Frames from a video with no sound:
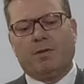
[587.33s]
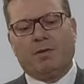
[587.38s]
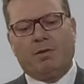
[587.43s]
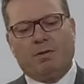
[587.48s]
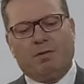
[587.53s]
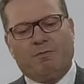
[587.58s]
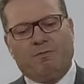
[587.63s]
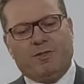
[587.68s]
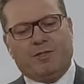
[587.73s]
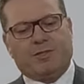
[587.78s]

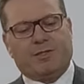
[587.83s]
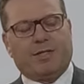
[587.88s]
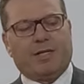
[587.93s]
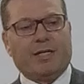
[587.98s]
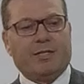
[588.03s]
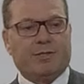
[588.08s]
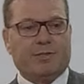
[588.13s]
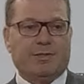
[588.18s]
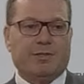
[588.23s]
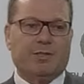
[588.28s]
The
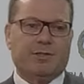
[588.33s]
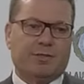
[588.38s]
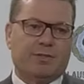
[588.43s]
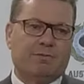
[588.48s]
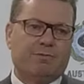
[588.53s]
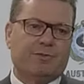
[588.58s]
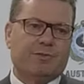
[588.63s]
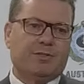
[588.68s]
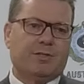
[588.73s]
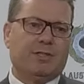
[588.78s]
investigation's in its
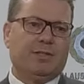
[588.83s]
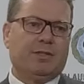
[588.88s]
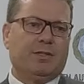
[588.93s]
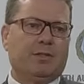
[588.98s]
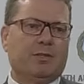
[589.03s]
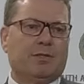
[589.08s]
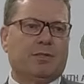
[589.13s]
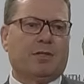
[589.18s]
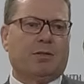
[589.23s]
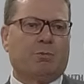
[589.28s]
infancy,
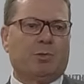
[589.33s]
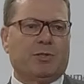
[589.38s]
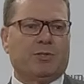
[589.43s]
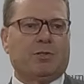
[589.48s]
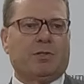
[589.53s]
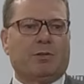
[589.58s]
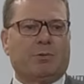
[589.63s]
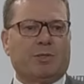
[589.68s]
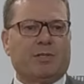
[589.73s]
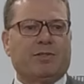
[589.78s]
so we're
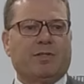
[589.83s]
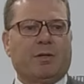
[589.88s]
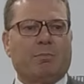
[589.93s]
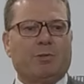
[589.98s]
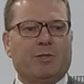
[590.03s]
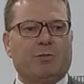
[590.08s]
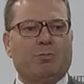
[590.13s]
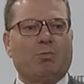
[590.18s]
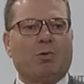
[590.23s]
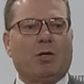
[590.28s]
trying to
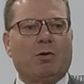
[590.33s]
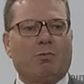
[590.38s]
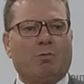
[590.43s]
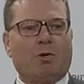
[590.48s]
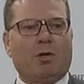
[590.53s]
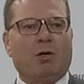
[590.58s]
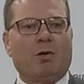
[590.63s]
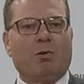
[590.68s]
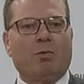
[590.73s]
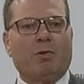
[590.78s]
establish what
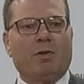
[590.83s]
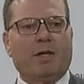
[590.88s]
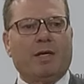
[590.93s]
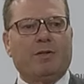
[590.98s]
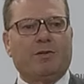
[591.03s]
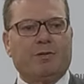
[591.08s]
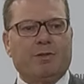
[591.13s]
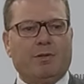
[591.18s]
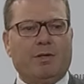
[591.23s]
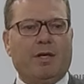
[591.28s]
role they
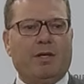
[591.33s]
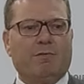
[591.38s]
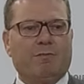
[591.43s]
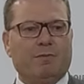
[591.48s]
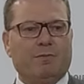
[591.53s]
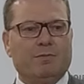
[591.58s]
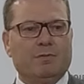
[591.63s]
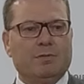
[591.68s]
do have.